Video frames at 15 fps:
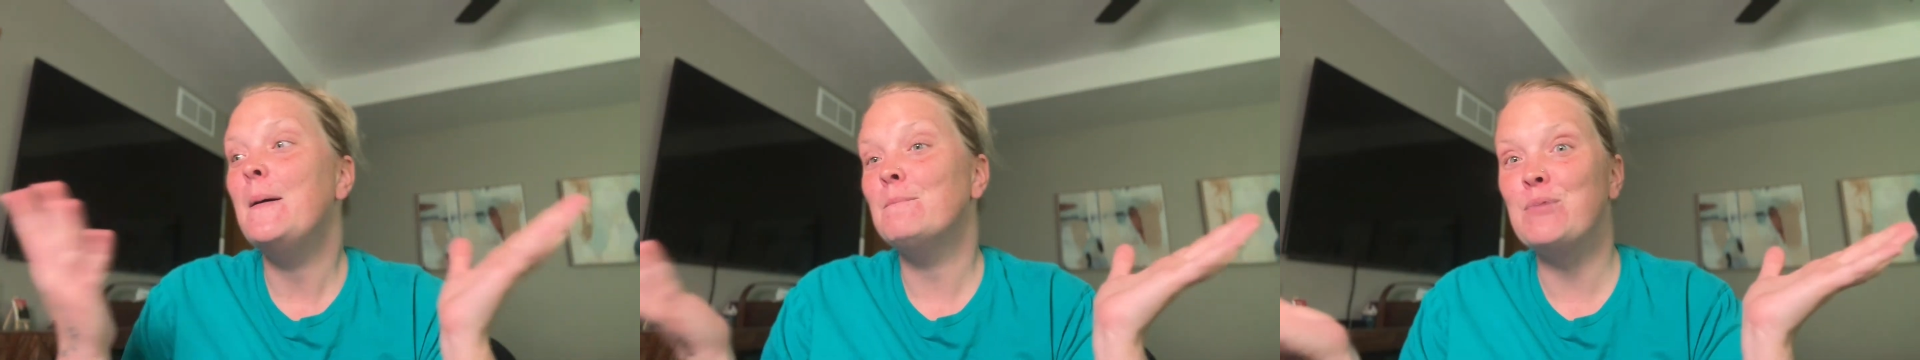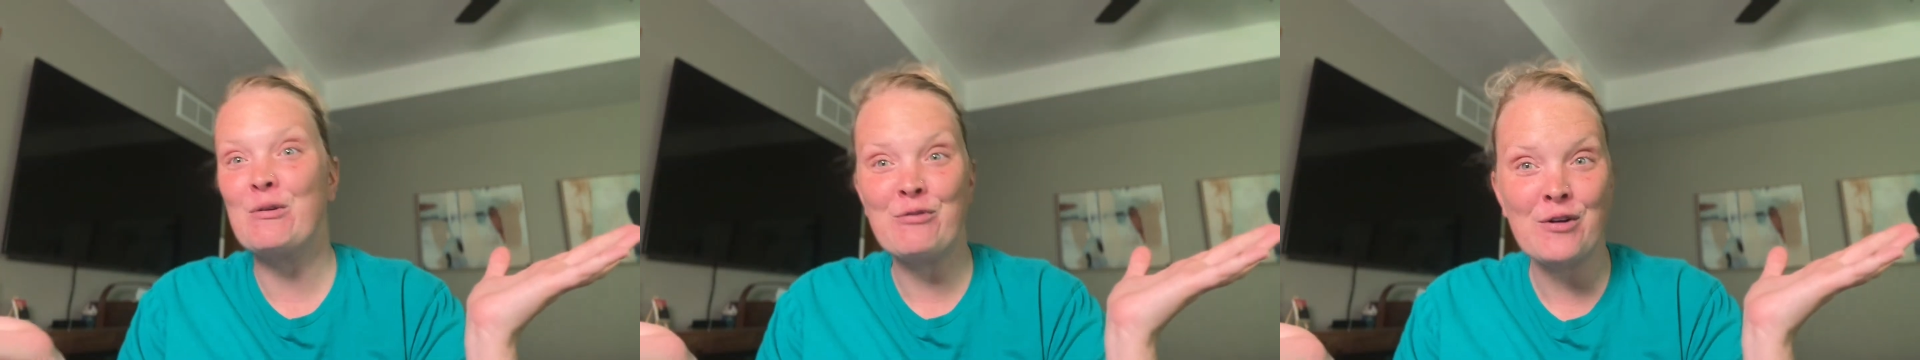
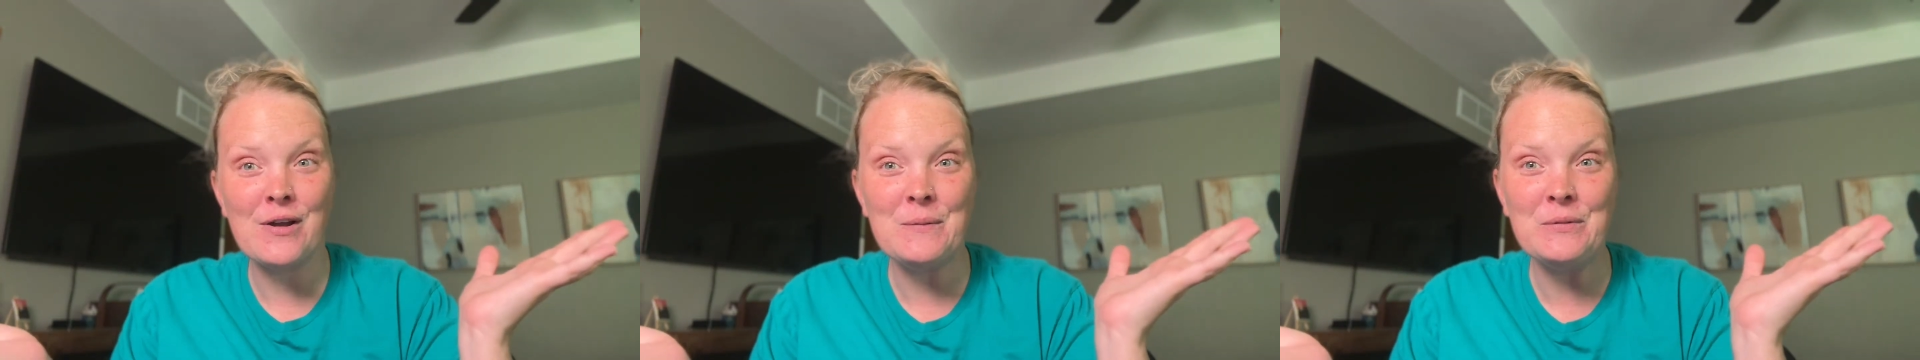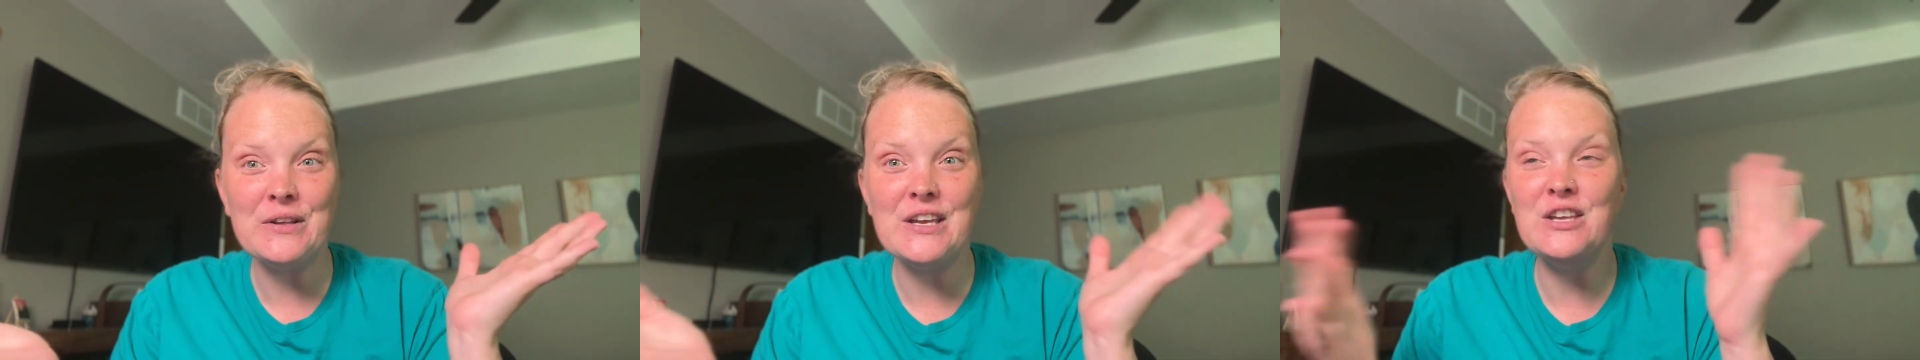
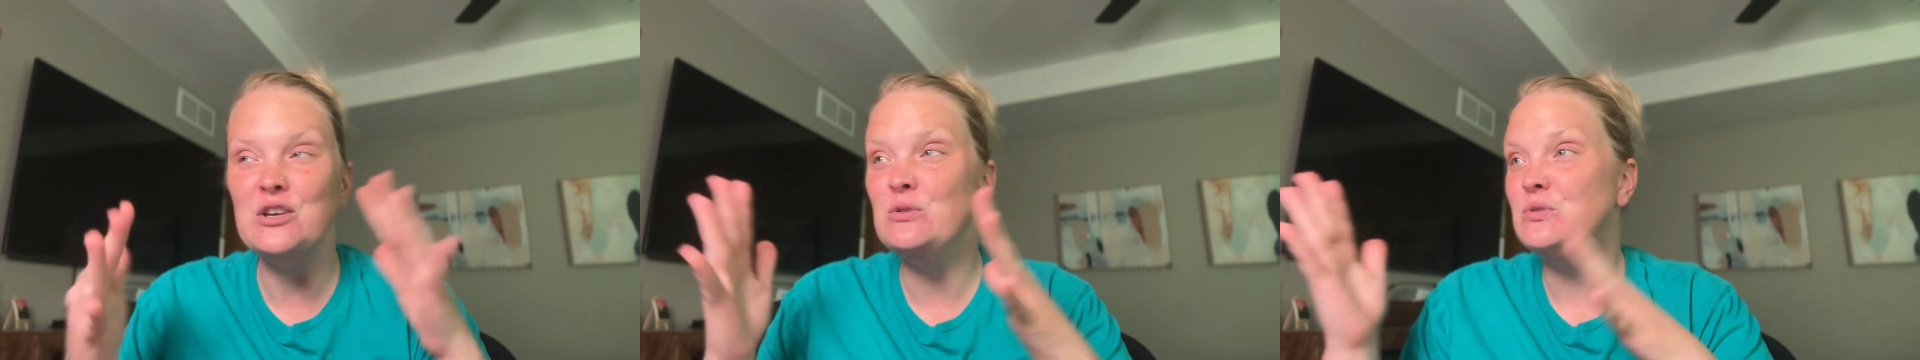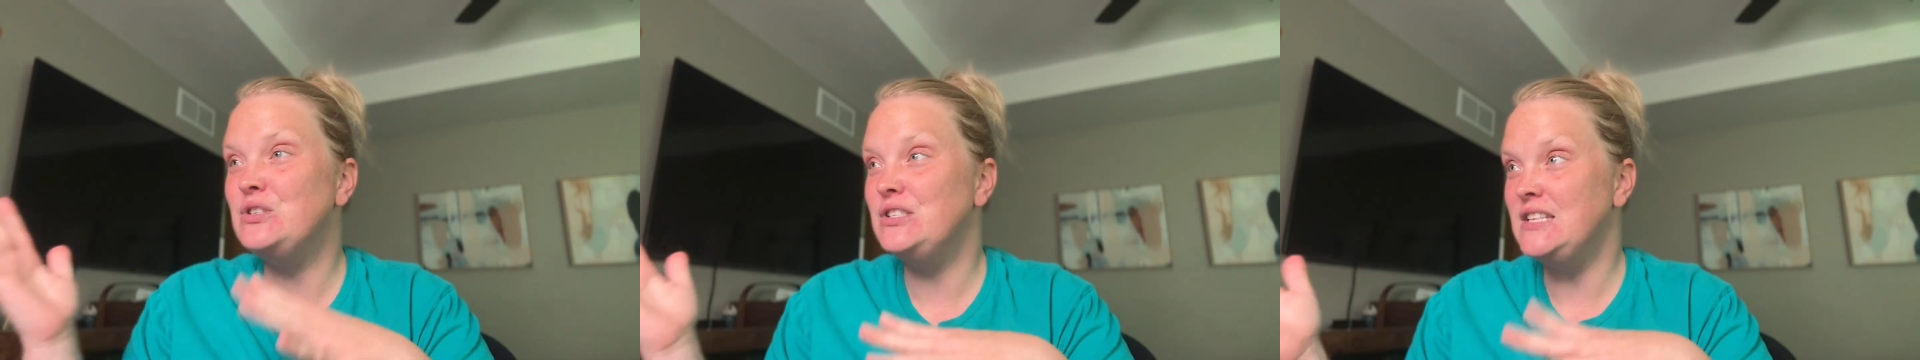preferably
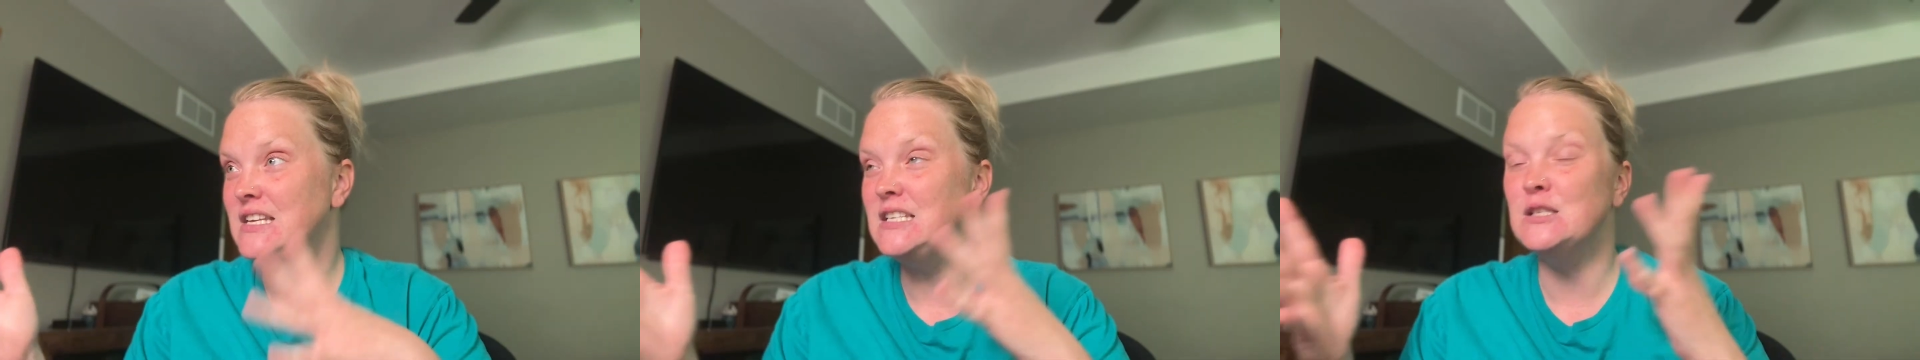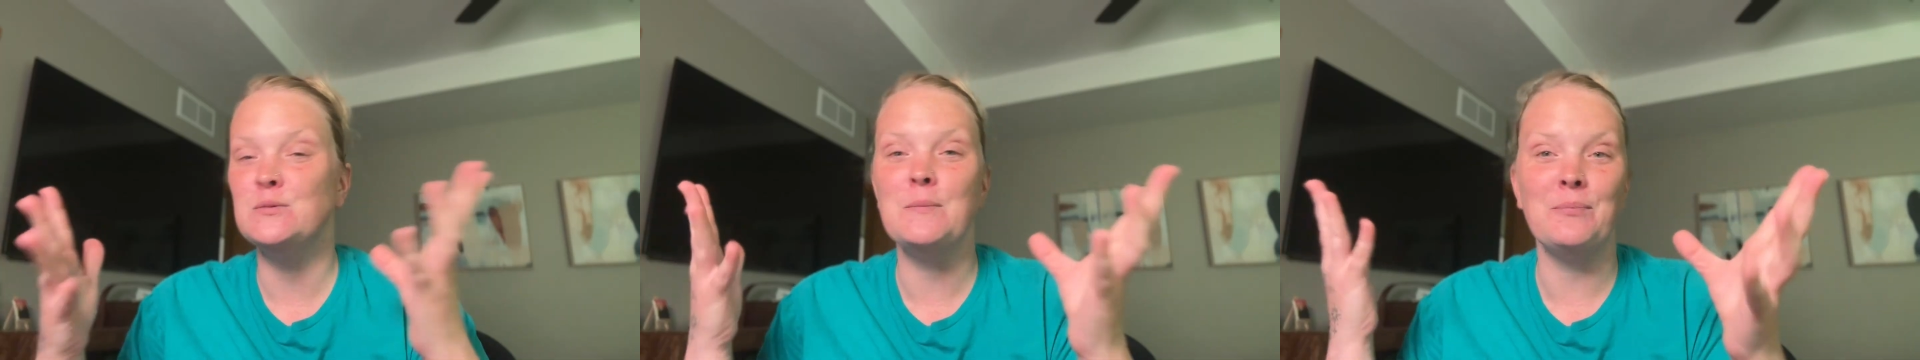use
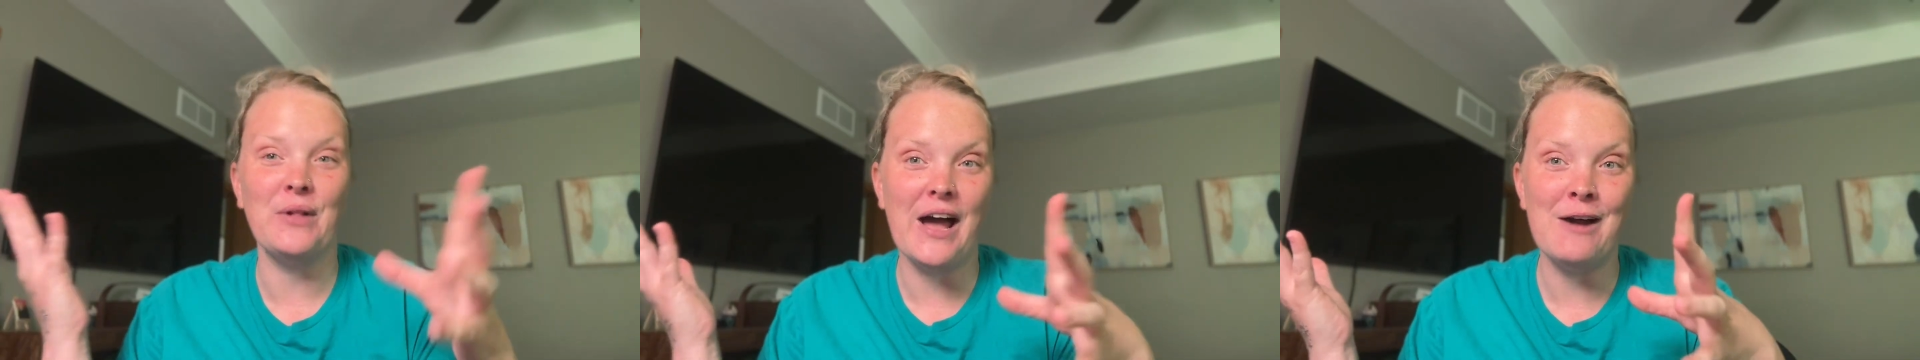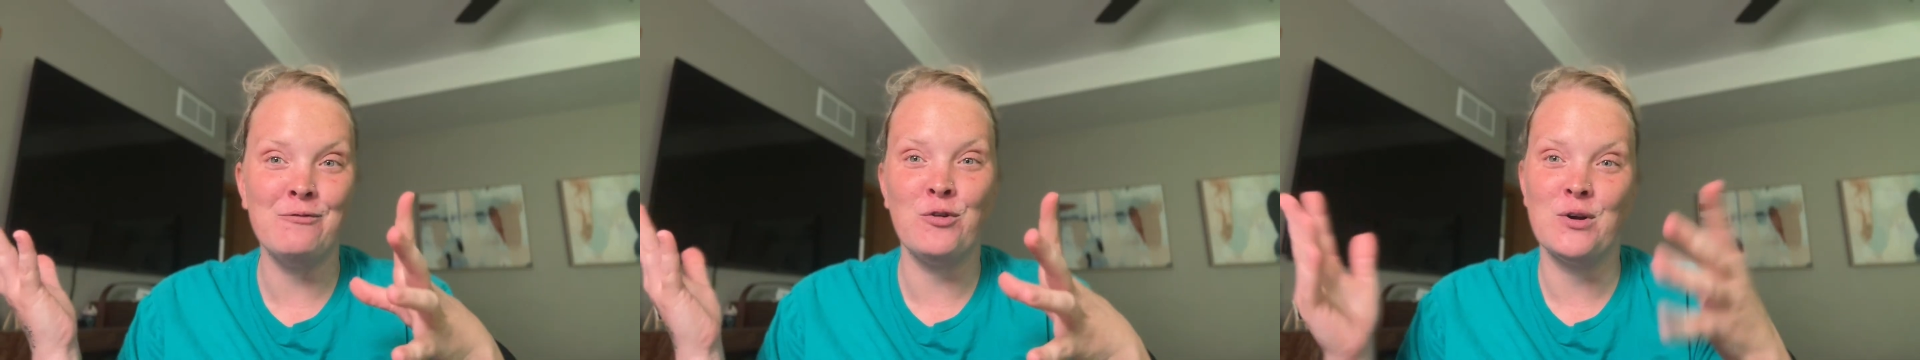these
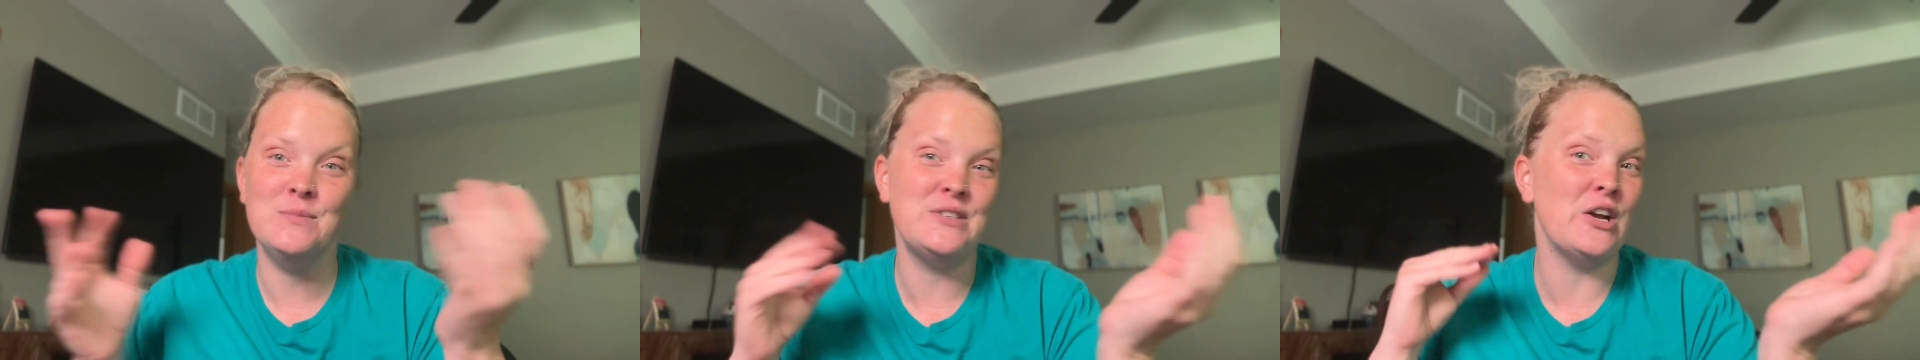platforms